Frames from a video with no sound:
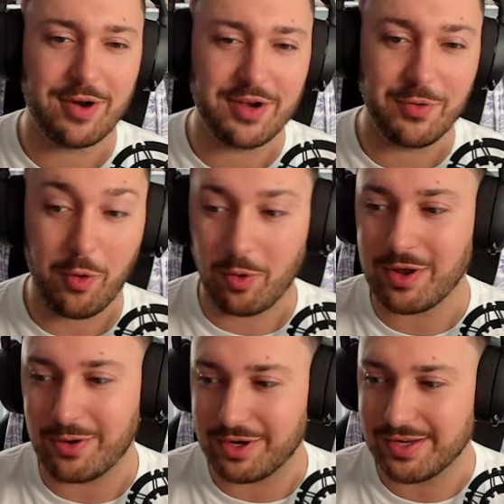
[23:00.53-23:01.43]
you, or
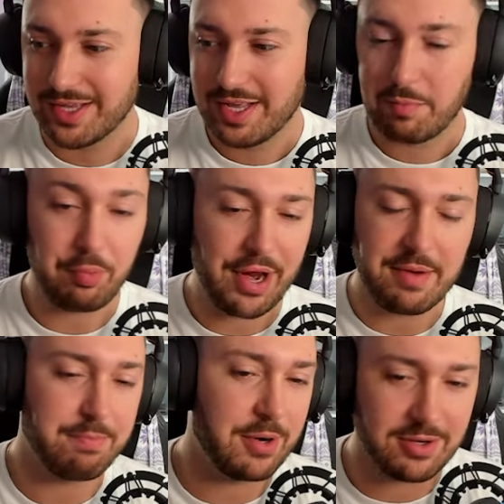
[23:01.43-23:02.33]
you could
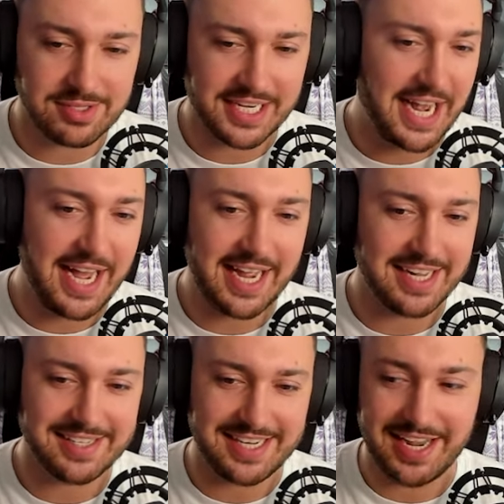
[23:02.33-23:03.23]
Brent Burns a guy
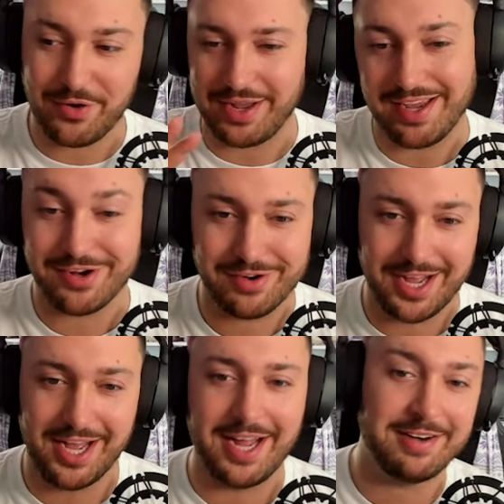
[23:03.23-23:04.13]
and say, okay, you're
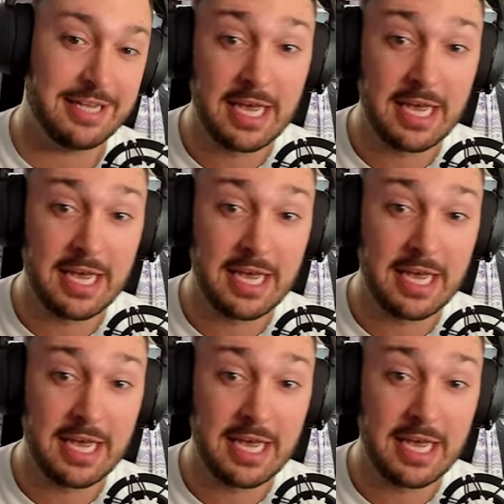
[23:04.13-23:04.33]
not